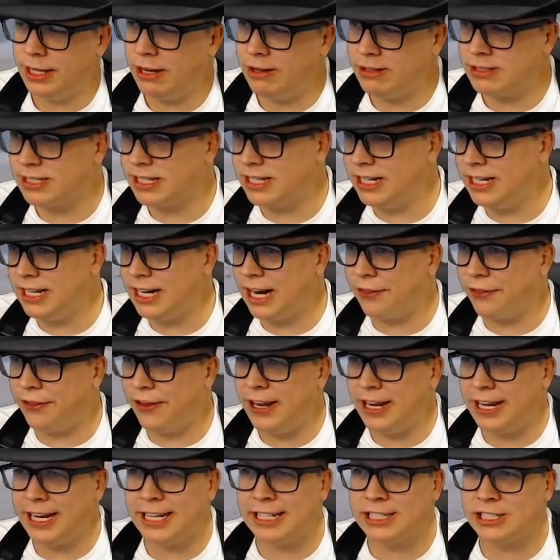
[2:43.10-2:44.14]
That was good. I
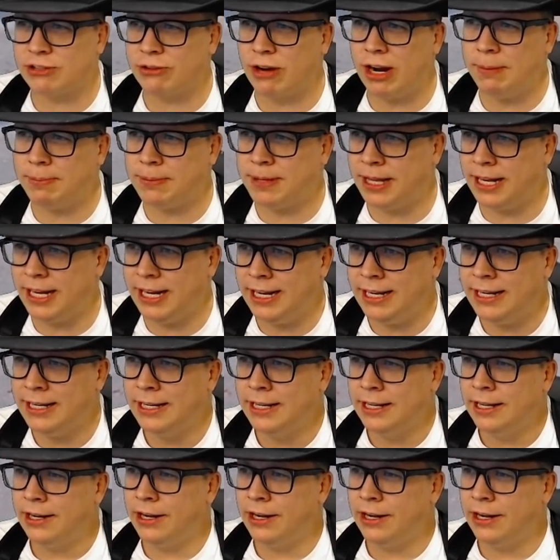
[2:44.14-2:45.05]
think he didn't scrape, did he?